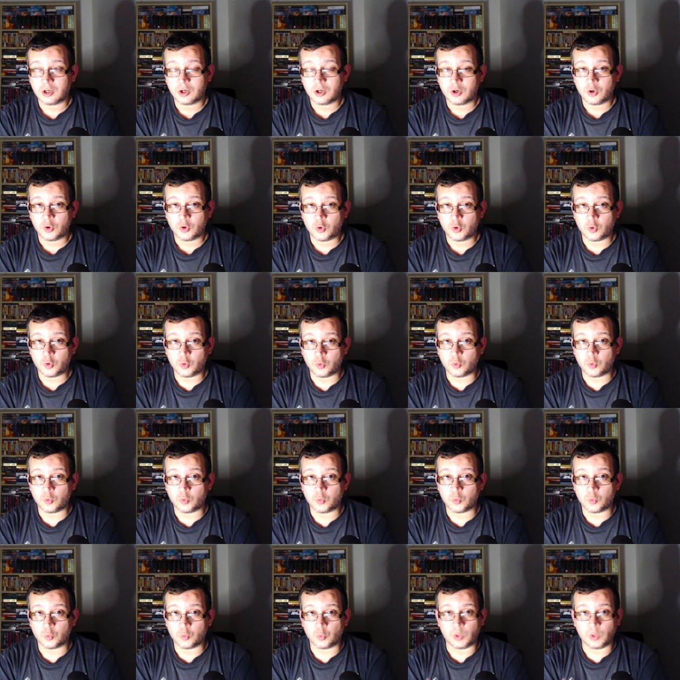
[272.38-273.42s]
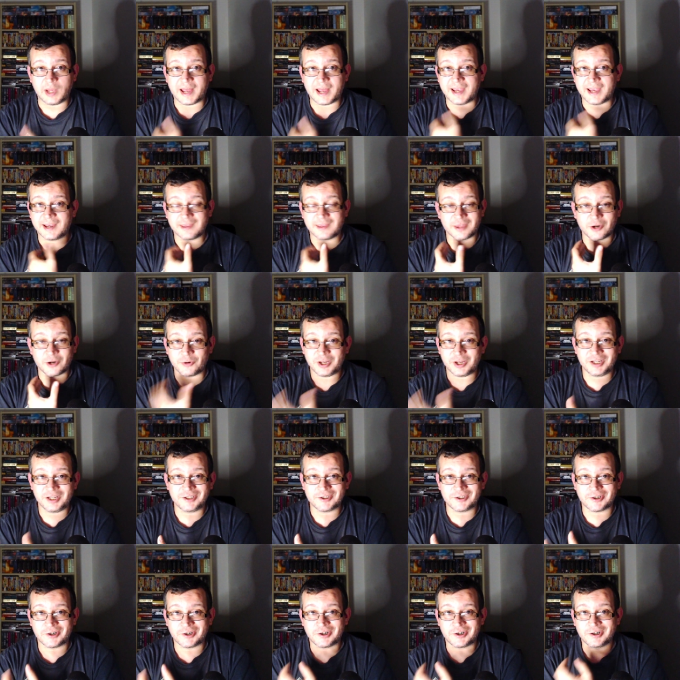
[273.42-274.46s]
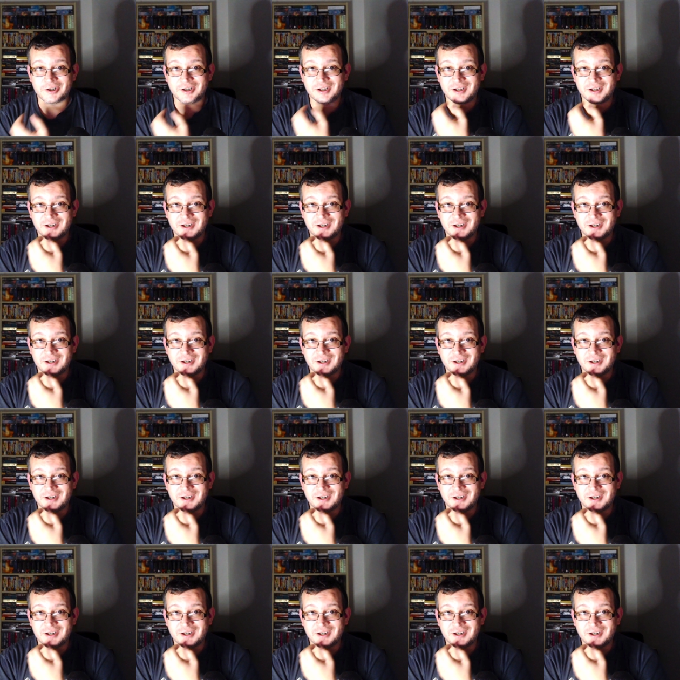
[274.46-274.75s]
who, like the reader,